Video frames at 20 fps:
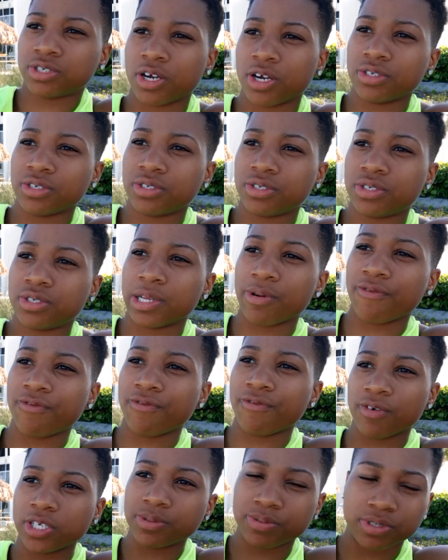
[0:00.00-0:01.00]
church. They would
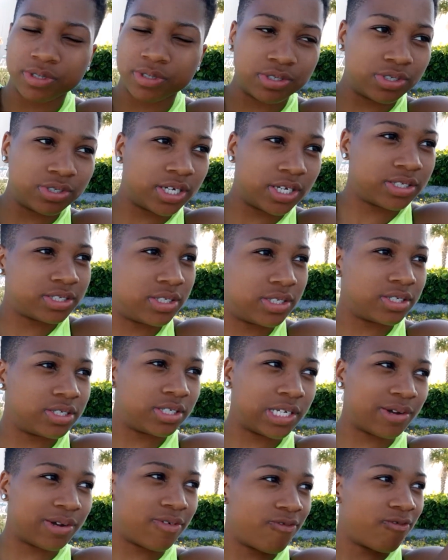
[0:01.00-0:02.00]
force me in dresses.
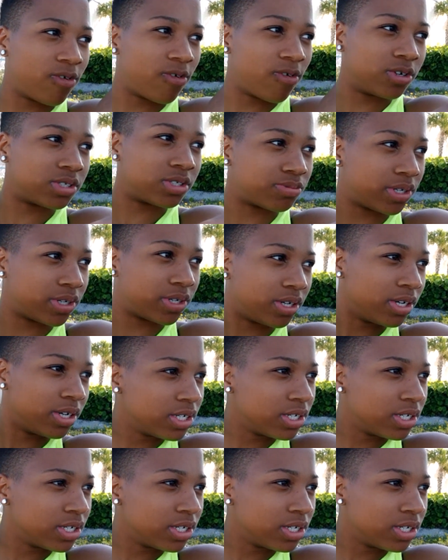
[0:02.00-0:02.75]
They would force me